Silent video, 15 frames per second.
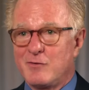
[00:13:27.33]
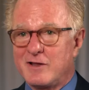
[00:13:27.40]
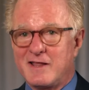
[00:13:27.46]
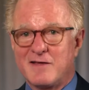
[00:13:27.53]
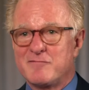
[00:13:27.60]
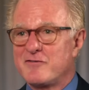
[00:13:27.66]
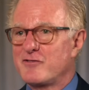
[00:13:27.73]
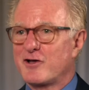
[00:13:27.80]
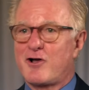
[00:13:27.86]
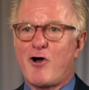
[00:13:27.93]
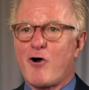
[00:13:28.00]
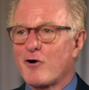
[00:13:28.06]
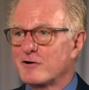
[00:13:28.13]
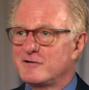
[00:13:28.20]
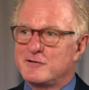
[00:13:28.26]
given the
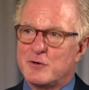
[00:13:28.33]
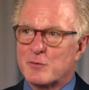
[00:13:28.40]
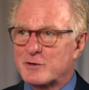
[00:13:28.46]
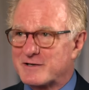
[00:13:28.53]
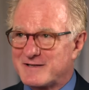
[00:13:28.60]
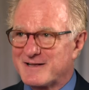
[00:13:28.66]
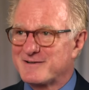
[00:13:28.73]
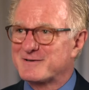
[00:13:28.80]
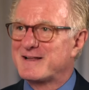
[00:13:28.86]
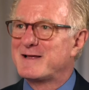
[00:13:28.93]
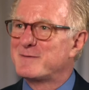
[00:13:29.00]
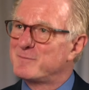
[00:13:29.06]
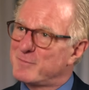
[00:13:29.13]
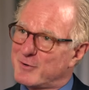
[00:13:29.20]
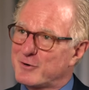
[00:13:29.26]
cards you were dealt
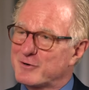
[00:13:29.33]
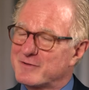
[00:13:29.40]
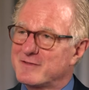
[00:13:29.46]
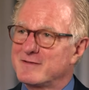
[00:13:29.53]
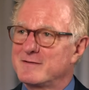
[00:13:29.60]
at birth.